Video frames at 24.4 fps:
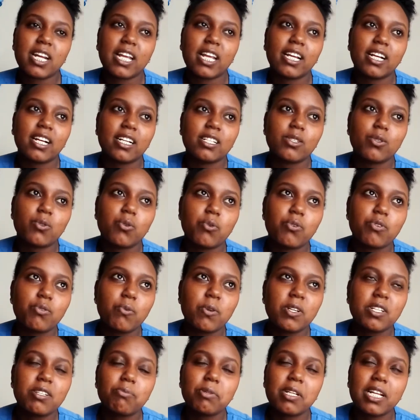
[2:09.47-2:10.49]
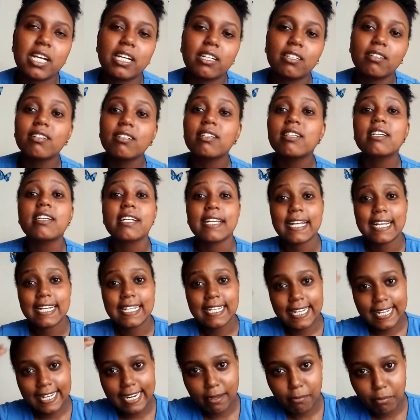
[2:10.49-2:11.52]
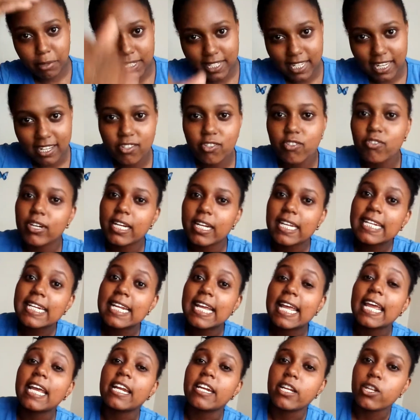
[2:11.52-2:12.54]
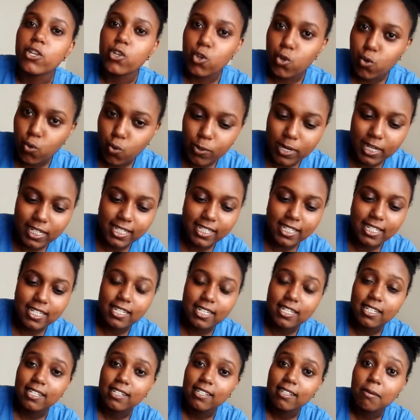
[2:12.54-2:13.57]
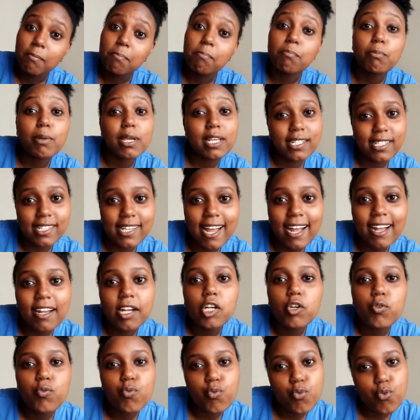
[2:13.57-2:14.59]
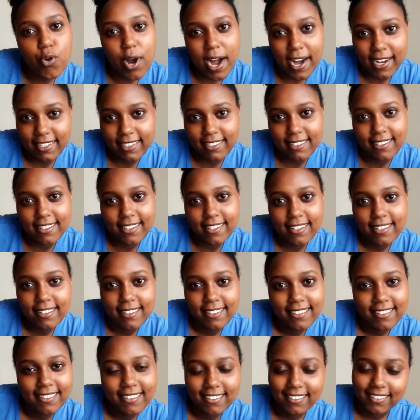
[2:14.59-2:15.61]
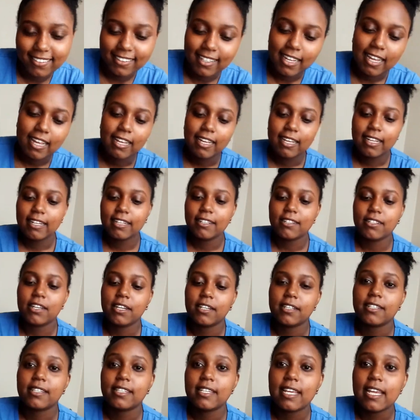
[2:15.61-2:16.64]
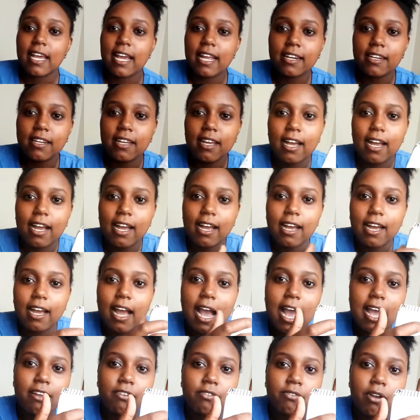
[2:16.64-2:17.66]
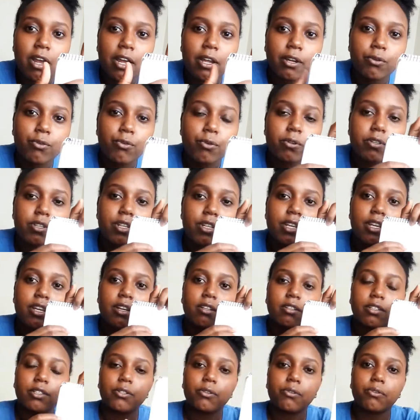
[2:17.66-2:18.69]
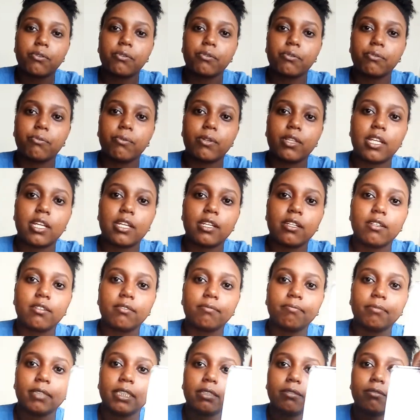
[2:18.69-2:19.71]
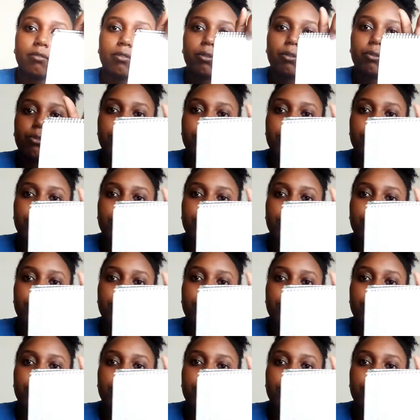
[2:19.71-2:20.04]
a story. Let me just read and you will see. Mr. Right. Yes, and I wrote here, I don't know whether I